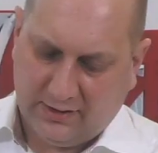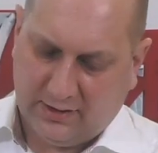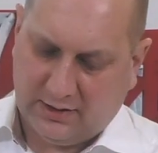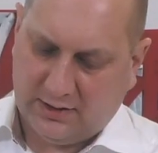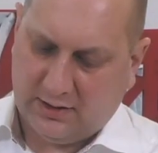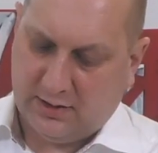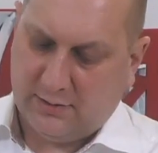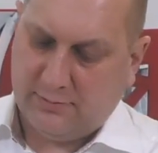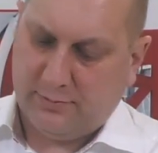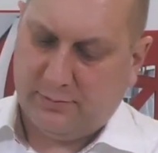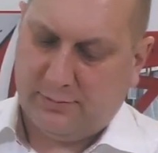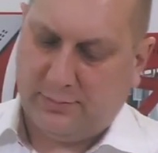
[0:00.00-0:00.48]

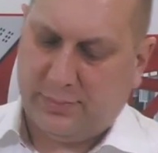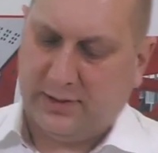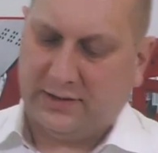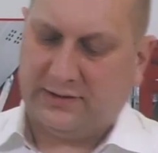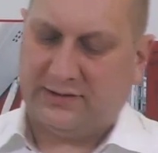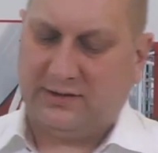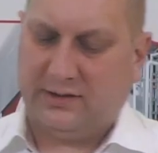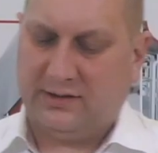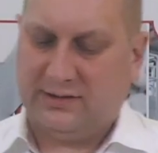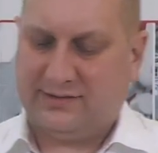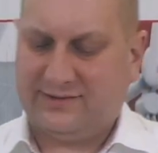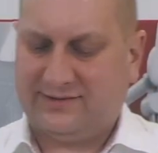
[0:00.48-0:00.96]
Um,
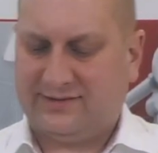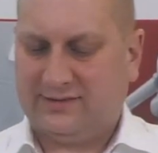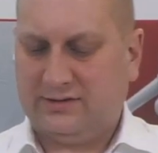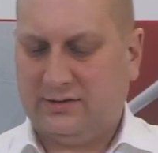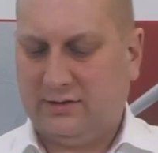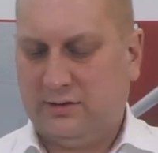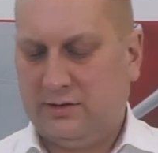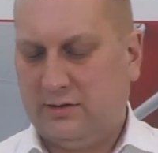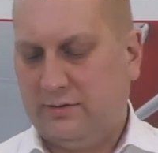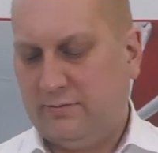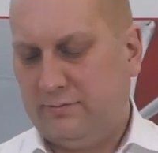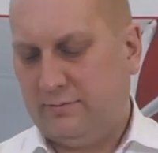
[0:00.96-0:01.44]
but it's
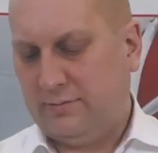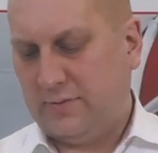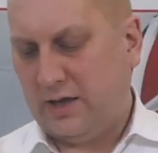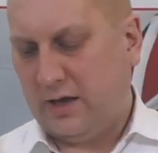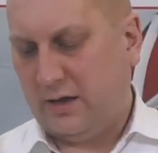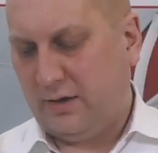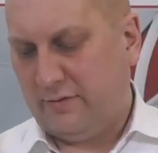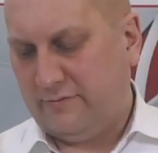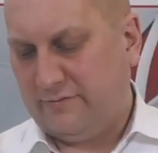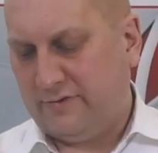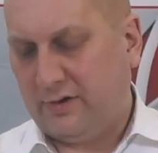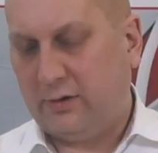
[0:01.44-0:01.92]
a
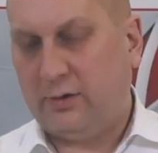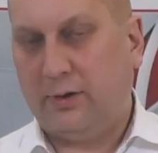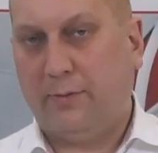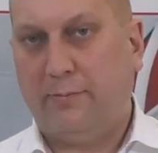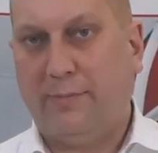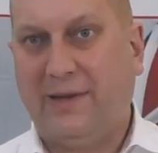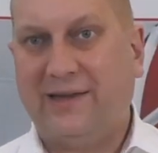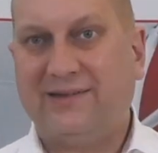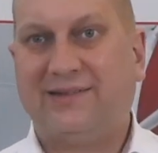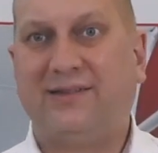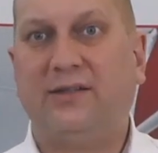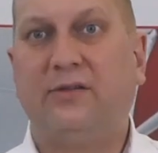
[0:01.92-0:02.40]
yeah, very
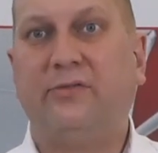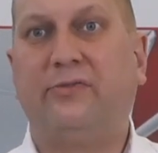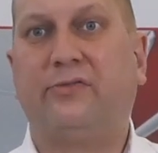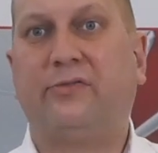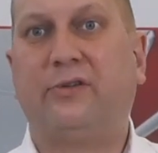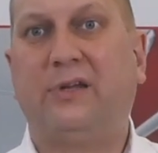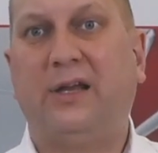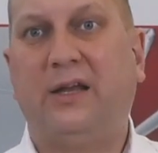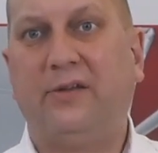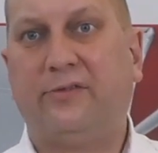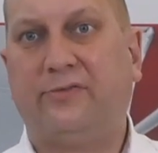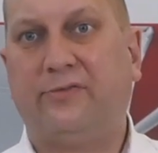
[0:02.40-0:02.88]

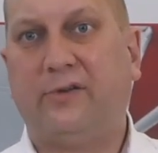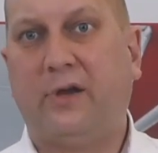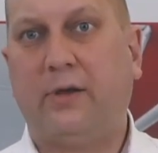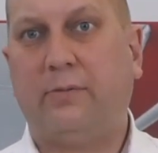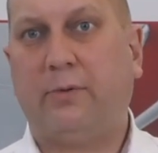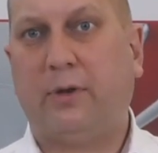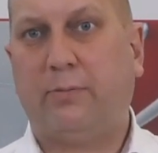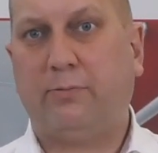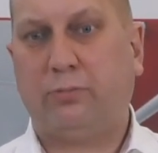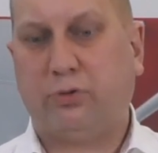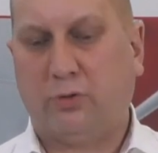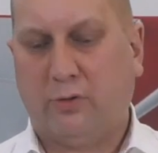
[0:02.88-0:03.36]
massive glass
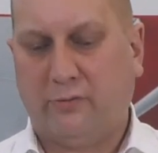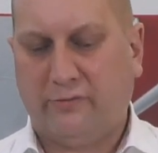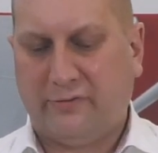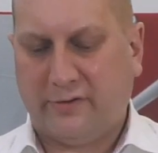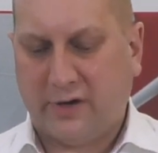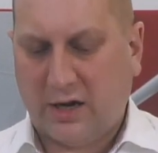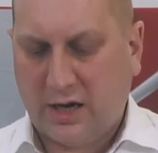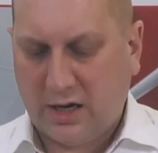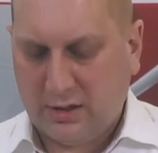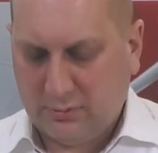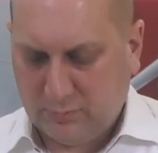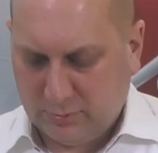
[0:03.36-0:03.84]
fiber
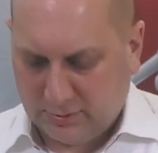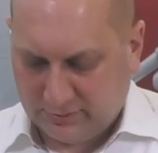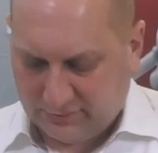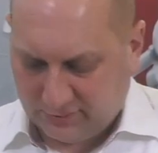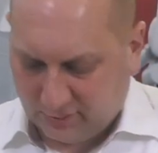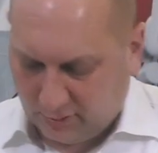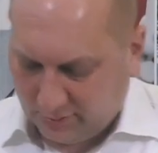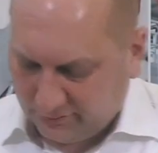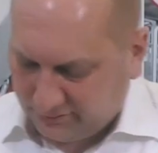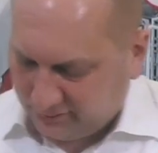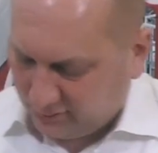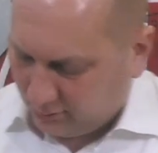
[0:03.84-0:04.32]
profile
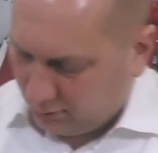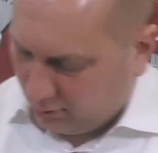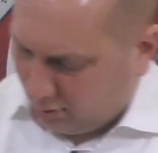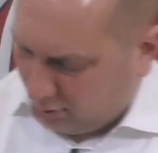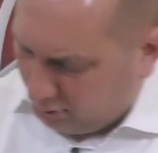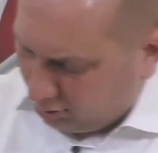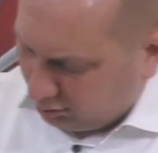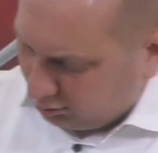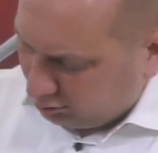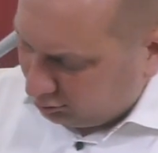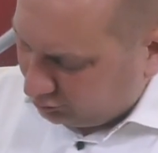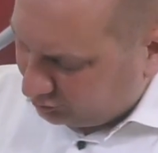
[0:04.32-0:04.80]
with also
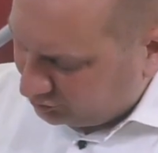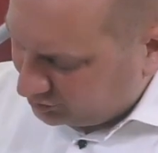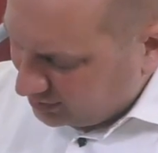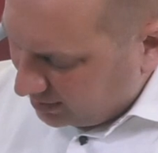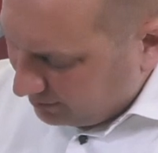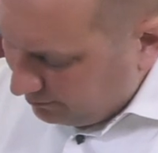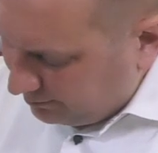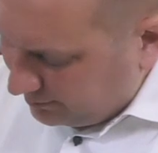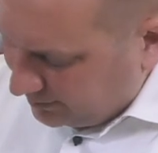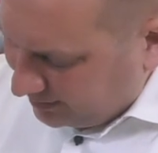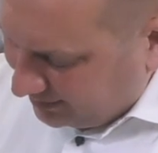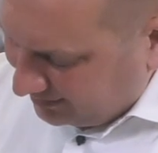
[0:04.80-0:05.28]
hollow
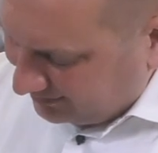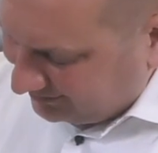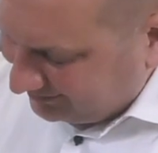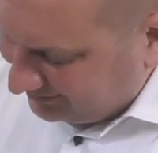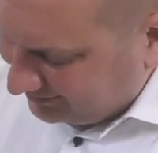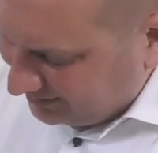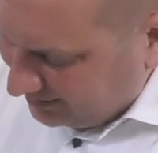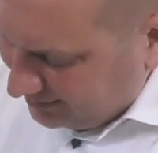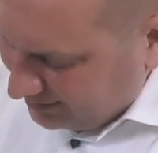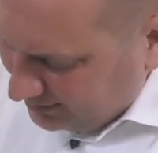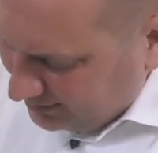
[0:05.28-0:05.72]
chambers